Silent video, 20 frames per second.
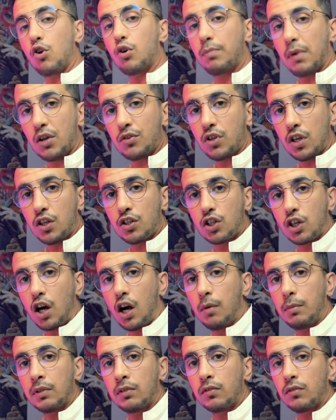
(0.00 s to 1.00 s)
reply to each
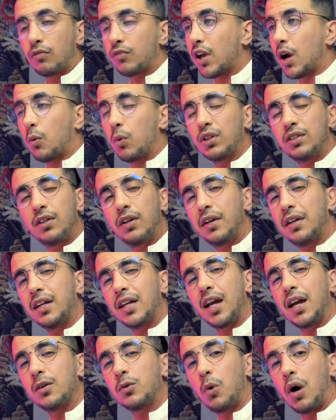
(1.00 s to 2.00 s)
comment. If you are wondering
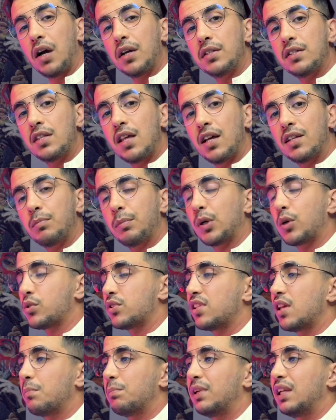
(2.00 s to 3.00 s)
again why is that, because
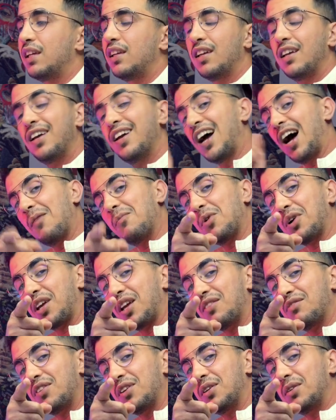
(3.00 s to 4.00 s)
simply I'm working
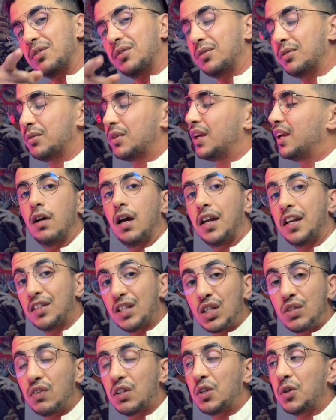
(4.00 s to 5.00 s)
for you. And in
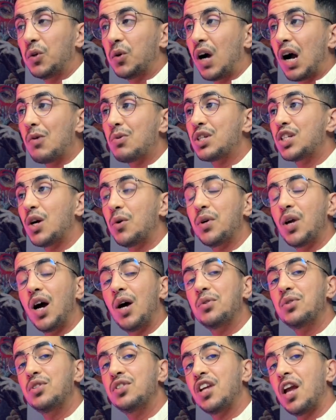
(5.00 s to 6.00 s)
this video I will show you how
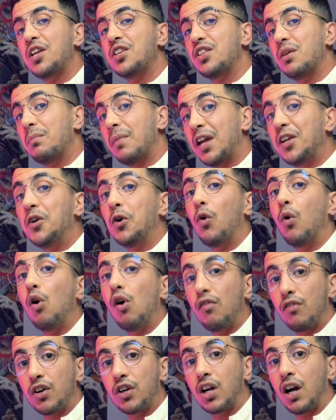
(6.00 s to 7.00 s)
to change the menu
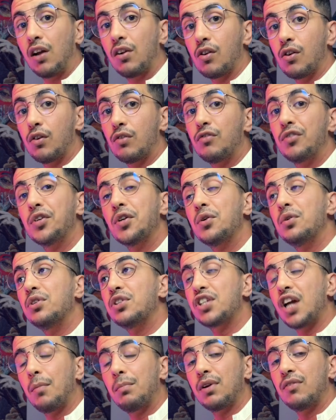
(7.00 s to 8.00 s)
hover color for your
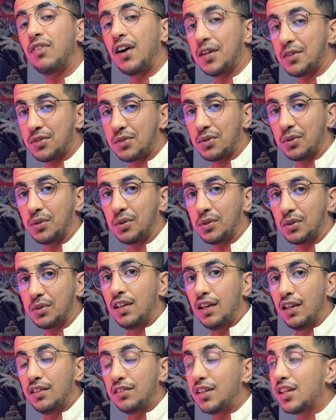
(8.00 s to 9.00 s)
Shopify store.
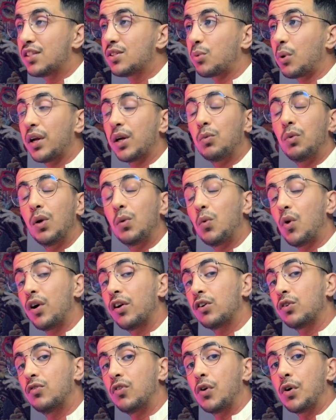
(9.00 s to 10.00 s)
And this trick will
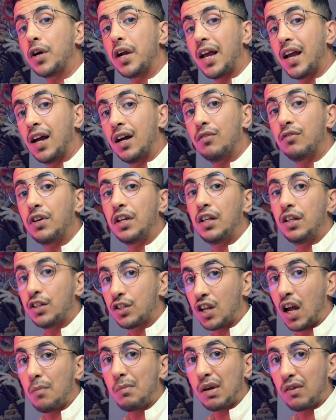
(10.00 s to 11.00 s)
work for every
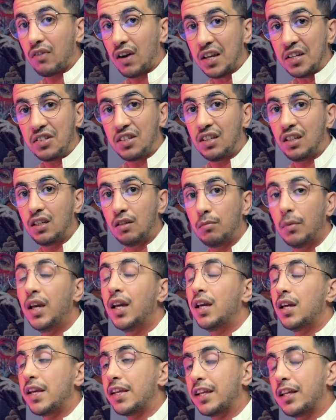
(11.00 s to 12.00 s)
Shopify team,
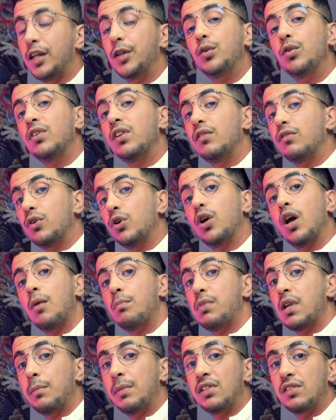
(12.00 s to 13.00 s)
including if you
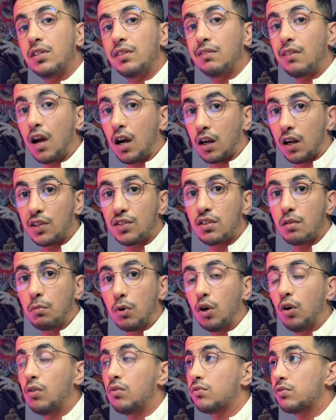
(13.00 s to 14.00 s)
implemented a custom
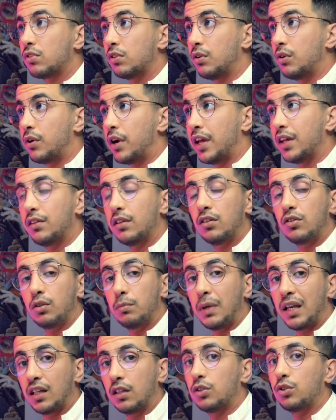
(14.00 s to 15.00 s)
code to your header to
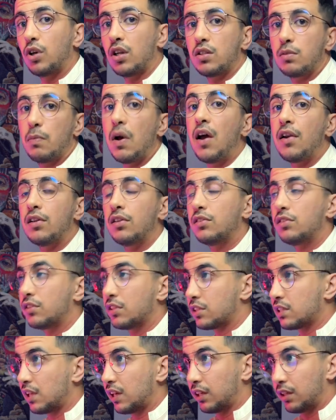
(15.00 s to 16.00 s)
make it transparent,
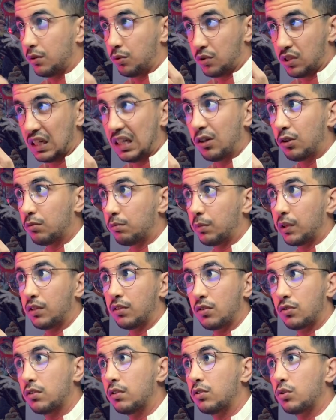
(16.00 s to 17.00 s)
just like you see on my
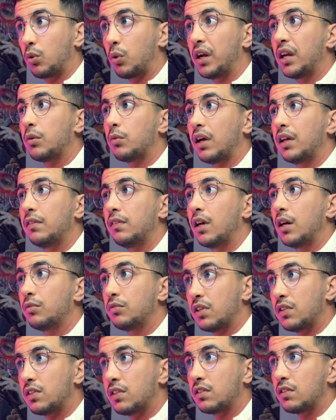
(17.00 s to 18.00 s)
screen right now.
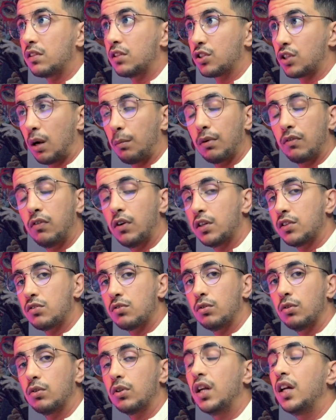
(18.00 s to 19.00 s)
This is the Shopify
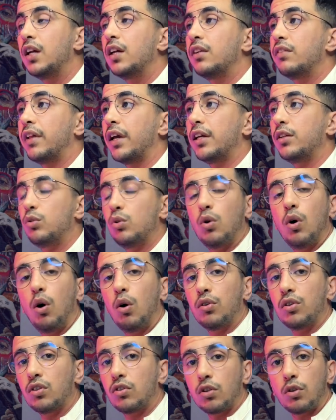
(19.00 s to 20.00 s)
store that I do all
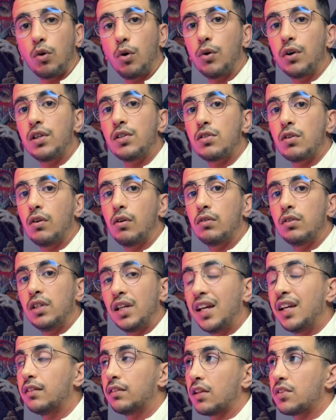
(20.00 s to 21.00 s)
the tutorials on,
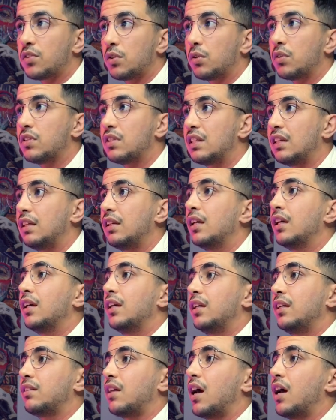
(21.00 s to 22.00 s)
and as you can see
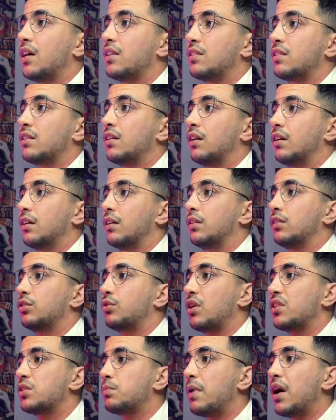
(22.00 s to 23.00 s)
it has a
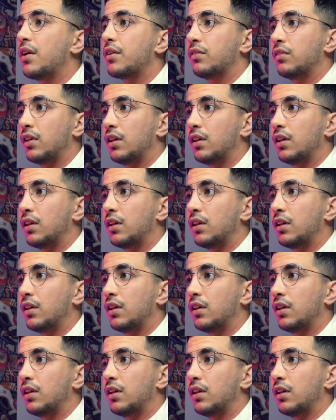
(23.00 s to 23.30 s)
transparent